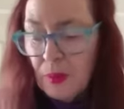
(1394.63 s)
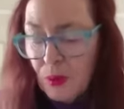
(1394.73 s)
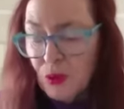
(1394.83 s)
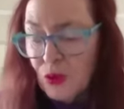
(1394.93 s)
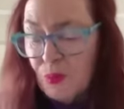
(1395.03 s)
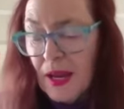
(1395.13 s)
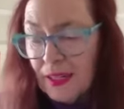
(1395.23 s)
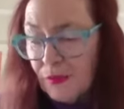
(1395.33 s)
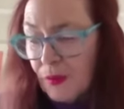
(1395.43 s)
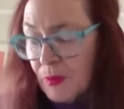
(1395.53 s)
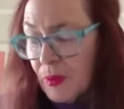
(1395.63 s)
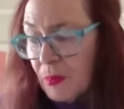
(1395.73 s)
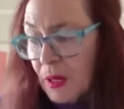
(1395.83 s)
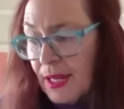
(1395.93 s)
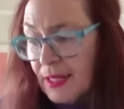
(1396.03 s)
pushback from the
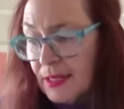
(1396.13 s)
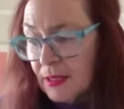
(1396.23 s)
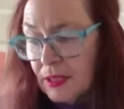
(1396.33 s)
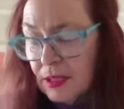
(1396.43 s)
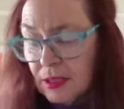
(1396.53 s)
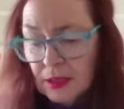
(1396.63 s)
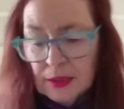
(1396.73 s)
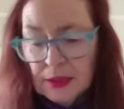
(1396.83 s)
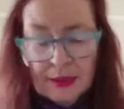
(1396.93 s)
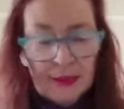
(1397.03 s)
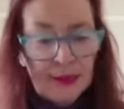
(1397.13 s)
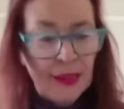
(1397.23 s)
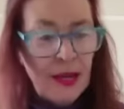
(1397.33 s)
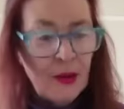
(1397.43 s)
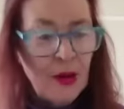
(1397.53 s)
plane
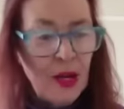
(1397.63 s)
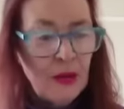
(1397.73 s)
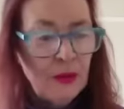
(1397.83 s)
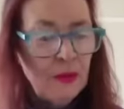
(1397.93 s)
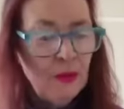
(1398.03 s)
scenario?